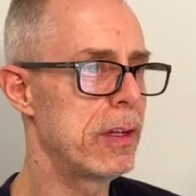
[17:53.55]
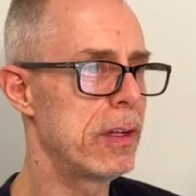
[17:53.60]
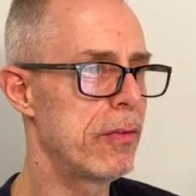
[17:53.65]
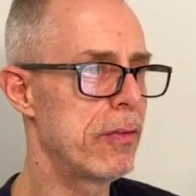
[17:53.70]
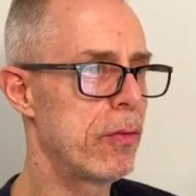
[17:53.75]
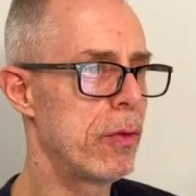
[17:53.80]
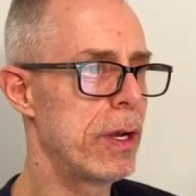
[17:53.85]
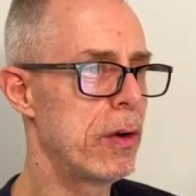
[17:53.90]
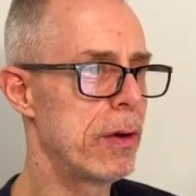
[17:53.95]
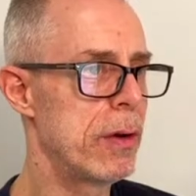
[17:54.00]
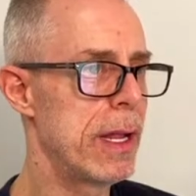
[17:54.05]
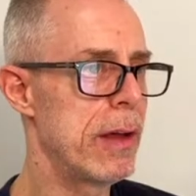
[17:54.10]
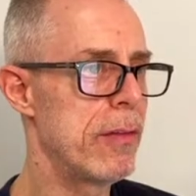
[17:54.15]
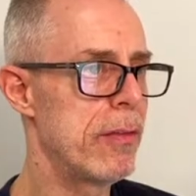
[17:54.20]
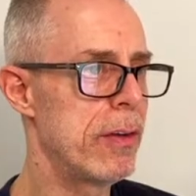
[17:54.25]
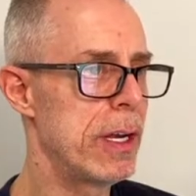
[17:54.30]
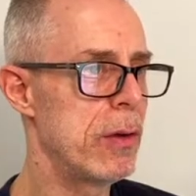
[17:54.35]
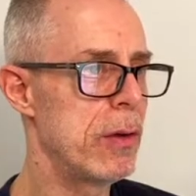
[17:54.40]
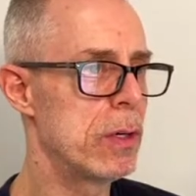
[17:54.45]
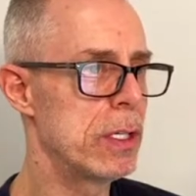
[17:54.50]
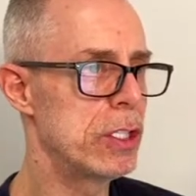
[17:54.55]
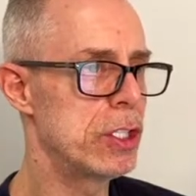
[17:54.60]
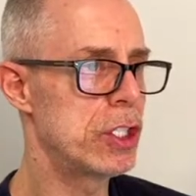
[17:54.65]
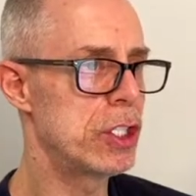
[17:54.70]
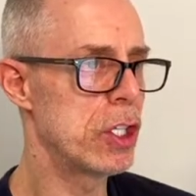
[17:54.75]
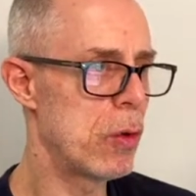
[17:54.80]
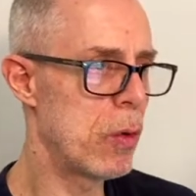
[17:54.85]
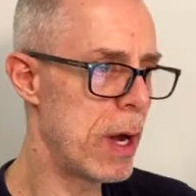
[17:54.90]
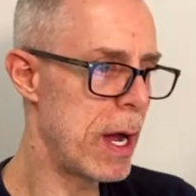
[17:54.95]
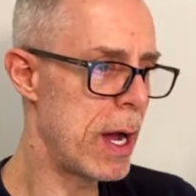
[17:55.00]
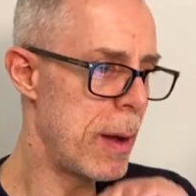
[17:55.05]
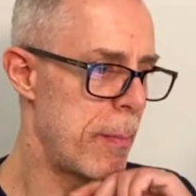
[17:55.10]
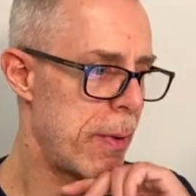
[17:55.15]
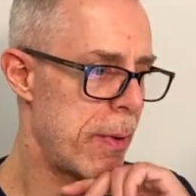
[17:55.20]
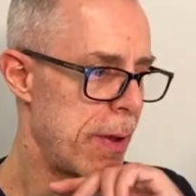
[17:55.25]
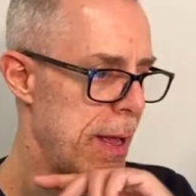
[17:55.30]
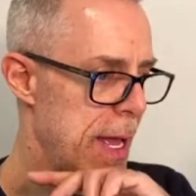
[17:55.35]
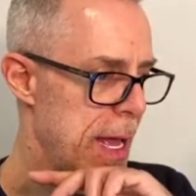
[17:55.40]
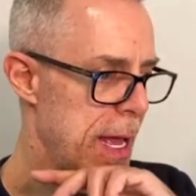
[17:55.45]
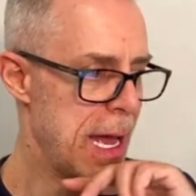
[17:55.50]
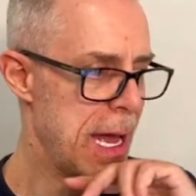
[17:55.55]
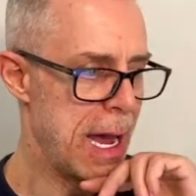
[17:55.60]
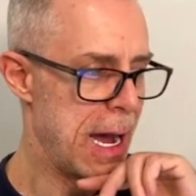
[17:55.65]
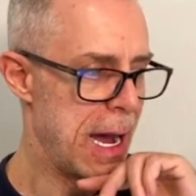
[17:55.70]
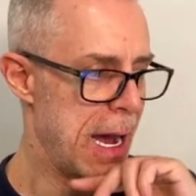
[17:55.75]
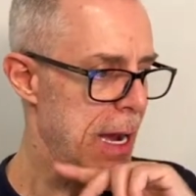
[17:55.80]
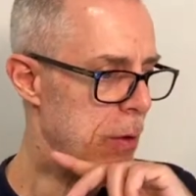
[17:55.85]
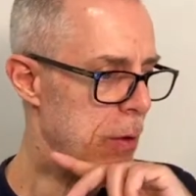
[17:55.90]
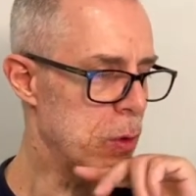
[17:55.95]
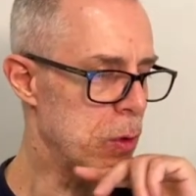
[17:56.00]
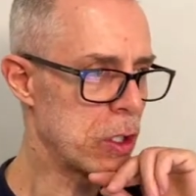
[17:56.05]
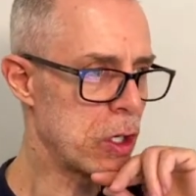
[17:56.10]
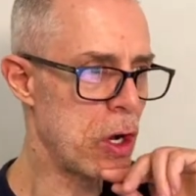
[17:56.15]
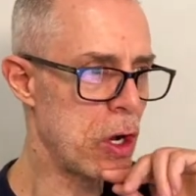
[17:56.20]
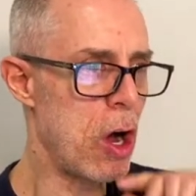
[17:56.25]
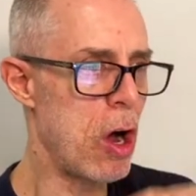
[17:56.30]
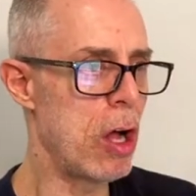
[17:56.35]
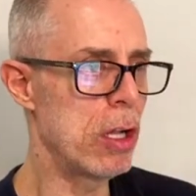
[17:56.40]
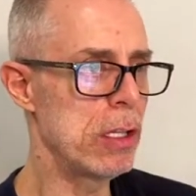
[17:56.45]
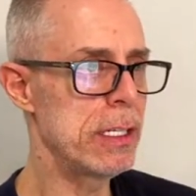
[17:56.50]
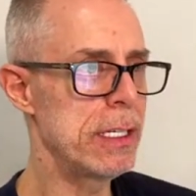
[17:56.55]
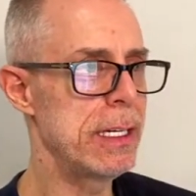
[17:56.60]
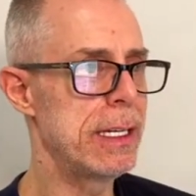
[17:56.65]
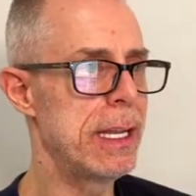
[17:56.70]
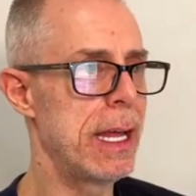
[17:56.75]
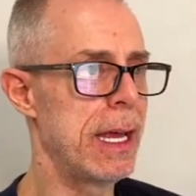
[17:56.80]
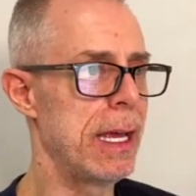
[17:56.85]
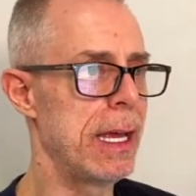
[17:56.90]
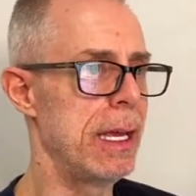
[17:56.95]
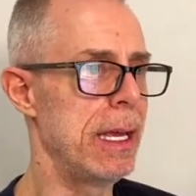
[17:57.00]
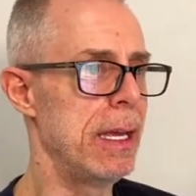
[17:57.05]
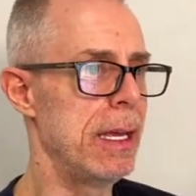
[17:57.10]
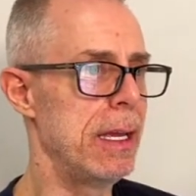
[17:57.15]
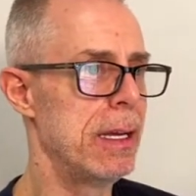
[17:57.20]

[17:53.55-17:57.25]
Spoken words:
And if we don't have anyone show up, I will call it a day.